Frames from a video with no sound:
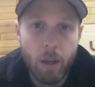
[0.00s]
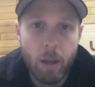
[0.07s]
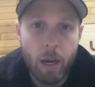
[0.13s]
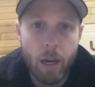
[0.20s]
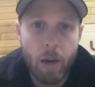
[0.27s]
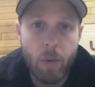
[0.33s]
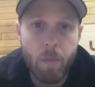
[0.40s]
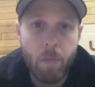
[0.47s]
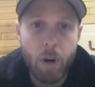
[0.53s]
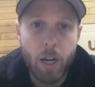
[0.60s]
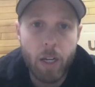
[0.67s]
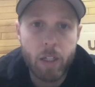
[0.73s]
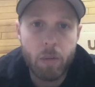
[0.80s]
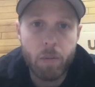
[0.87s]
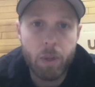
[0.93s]
how do we
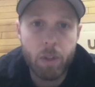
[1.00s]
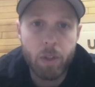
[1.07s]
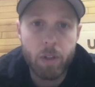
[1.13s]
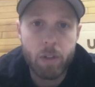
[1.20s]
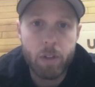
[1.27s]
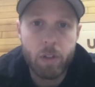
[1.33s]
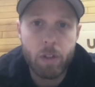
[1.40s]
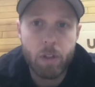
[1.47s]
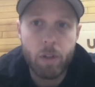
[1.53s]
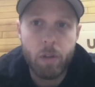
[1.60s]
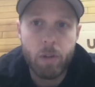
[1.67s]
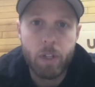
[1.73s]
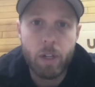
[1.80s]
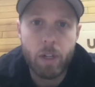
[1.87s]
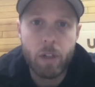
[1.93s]
branch Unbuilders into
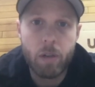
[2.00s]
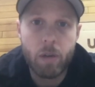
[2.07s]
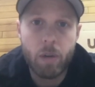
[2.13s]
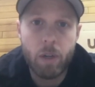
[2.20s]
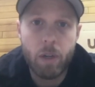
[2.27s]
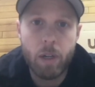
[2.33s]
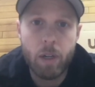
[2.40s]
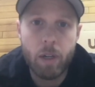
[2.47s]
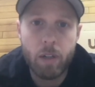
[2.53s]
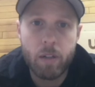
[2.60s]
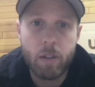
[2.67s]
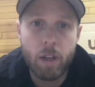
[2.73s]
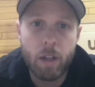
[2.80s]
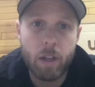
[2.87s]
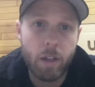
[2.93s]
new territory? And
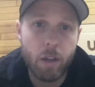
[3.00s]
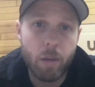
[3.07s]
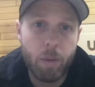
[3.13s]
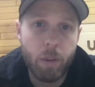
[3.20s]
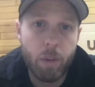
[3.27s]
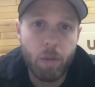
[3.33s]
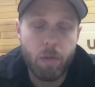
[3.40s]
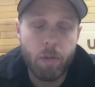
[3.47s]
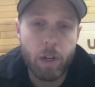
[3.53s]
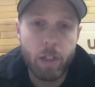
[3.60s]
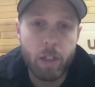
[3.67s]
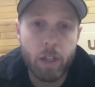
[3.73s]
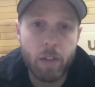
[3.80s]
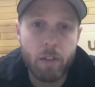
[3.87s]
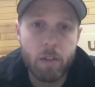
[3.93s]
it's likely going to be through
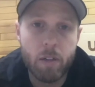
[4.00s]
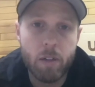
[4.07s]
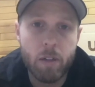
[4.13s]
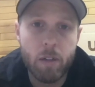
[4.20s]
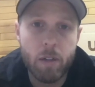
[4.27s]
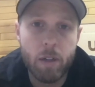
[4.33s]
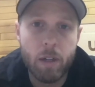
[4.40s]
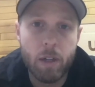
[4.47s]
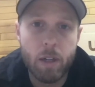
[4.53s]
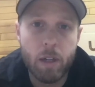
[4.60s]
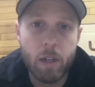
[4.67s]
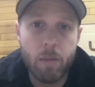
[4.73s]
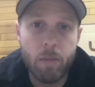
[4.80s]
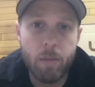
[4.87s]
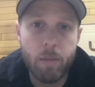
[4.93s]
franchising,
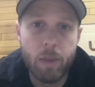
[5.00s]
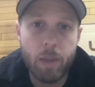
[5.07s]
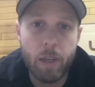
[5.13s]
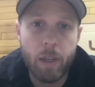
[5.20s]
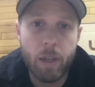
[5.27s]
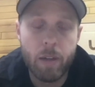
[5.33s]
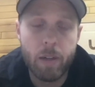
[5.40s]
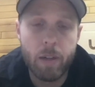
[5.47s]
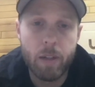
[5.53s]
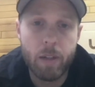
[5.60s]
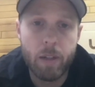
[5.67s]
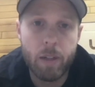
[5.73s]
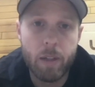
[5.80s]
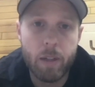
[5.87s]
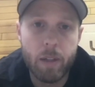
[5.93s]
and
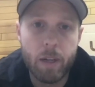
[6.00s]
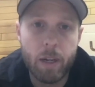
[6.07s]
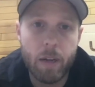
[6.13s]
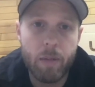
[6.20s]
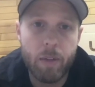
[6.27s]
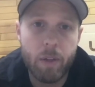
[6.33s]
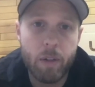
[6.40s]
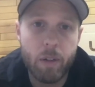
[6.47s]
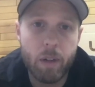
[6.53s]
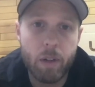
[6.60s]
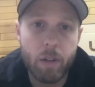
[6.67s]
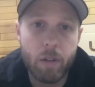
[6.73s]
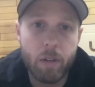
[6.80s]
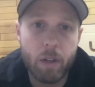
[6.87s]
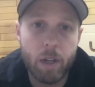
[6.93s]
then having
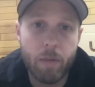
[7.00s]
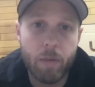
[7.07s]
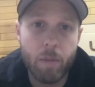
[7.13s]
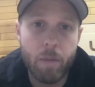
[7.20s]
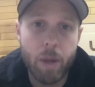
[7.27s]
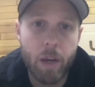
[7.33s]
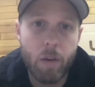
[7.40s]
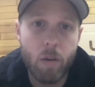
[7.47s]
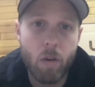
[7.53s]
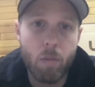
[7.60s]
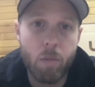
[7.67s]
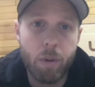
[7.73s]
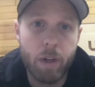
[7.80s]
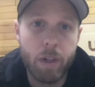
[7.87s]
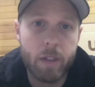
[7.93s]
our main
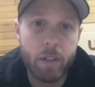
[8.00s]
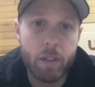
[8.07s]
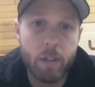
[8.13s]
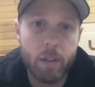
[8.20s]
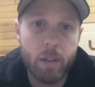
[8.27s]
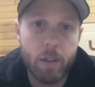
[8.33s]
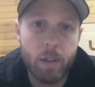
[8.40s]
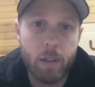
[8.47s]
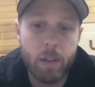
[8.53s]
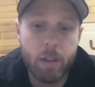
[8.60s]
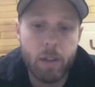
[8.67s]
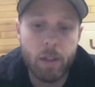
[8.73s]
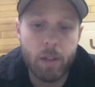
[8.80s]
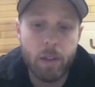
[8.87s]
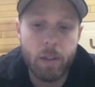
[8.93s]
corporate
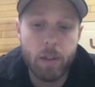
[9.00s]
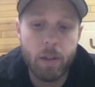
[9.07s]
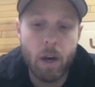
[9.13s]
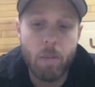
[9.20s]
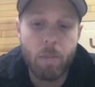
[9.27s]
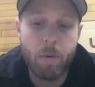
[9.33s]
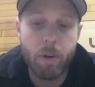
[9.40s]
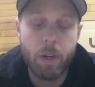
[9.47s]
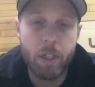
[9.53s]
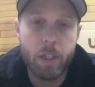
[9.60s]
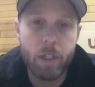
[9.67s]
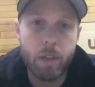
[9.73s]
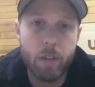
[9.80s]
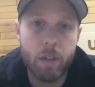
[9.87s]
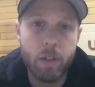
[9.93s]

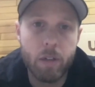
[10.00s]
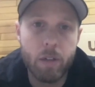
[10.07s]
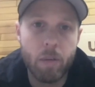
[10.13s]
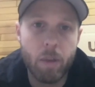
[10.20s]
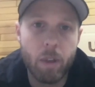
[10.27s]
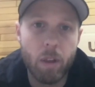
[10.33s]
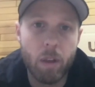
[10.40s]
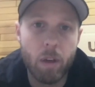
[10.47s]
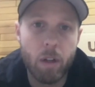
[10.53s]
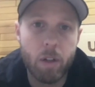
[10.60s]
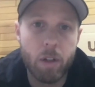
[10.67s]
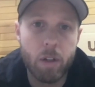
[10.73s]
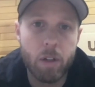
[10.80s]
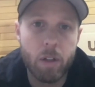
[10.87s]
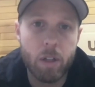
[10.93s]
operation in some of the
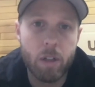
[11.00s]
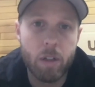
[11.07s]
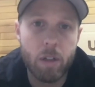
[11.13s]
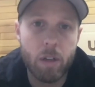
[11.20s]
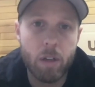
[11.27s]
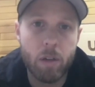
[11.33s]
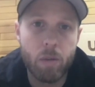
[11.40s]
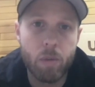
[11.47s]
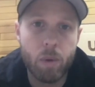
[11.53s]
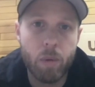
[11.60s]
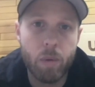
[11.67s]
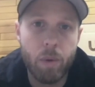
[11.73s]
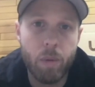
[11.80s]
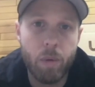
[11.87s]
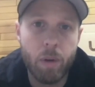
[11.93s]
larger city centers
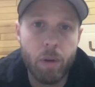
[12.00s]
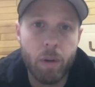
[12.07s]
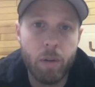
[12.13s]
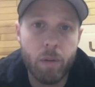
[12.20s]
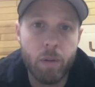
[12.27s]
where we want to